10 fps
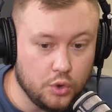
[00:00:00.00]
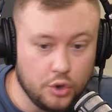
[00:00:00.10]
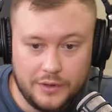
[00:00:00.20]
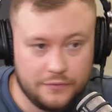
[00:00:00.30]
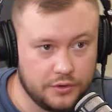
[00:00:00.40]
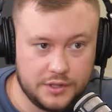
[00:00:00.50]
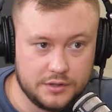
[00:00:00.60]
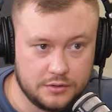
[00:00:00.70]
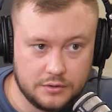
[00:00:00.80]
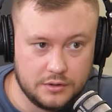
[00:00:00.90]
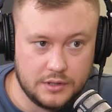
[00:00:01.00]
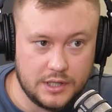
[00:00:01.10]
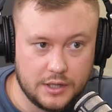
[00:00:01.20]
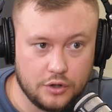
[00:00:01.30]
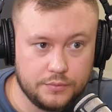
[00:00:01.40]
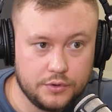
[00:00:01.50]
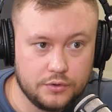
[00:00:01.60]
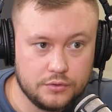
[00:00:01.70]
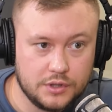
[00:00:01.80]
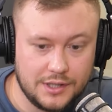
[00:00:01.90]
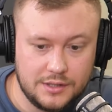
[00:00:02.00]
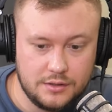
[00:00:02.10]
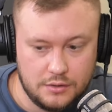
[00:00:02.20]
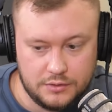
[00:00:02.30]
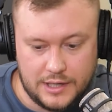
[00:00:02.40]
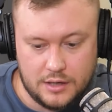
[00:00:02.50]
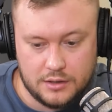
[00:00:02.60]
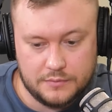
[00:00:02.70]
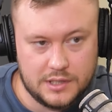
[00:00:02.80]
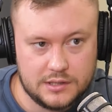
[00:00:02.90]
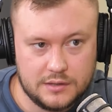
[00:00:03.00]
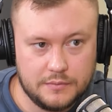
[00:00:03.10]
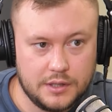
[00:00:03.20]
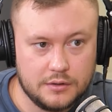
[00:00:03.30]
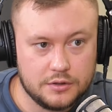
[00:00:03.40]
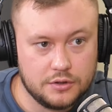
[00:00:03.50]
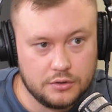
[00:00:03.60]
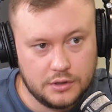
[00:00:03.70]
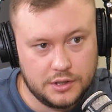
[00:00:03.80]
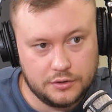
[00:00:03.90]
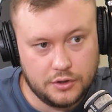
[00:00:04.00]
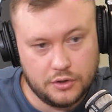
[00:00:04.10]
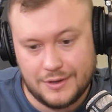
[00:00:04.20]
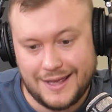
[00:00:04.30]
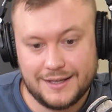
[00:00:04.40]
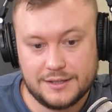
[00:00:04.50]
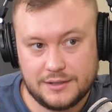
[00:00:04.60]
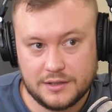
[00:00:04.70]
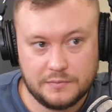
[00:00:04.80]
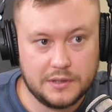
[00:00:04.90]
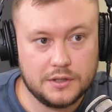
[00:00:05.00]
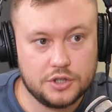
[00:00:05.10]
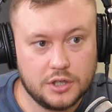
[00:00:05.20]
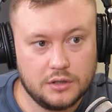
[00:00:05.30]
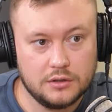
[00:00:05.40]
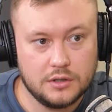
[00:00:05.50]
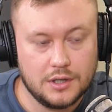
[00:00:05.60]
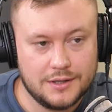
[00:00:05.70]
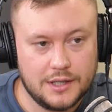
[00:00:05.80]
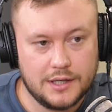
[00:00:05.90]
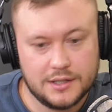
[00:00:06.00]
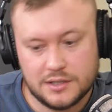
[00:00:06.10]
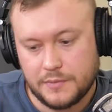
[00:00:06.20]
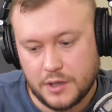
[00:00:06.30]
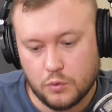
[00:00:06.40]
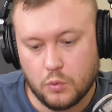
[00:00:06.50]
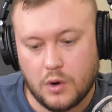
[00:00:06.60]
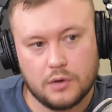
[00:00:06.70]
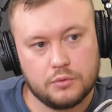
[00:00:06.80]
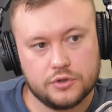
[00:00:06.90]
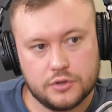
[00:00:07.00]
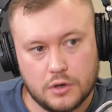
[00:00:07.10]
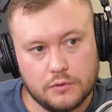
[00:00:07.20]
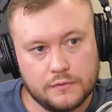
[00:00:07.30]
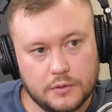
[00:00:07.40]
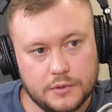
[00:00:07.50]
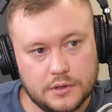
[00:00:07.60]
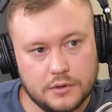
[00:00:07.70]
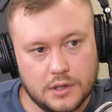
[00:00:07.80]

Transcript: whoever it is there to help you, you need to know what the outcome needs to be, because you're going to incur X expenditure. There needs to be a Y result from it.